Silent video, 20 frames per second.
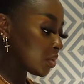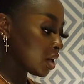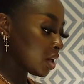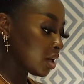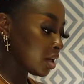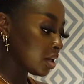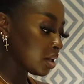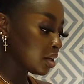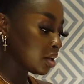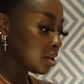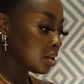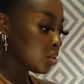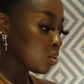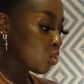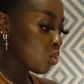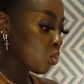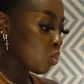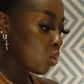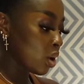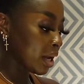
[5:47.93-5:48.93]
I
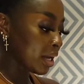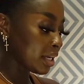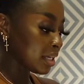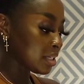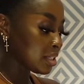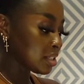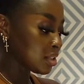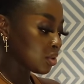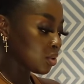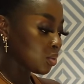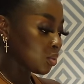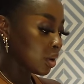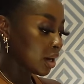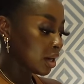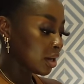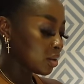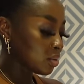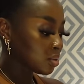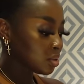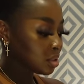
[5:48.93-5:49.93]
wind it
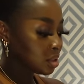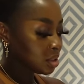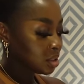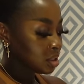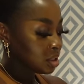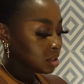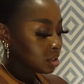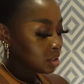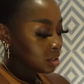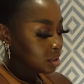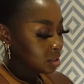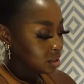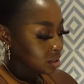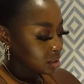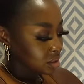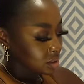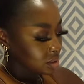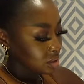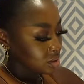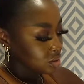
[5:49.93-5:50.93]
around
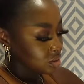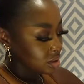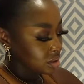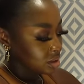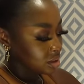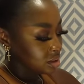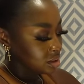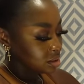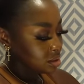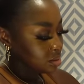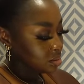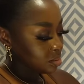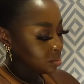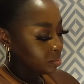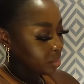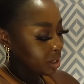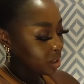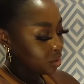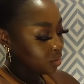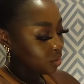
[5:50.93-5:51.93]
so that this
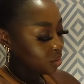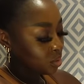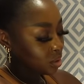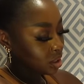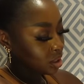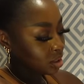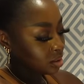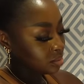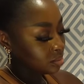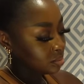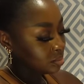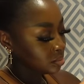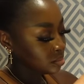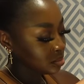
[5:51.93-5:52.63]
microphone can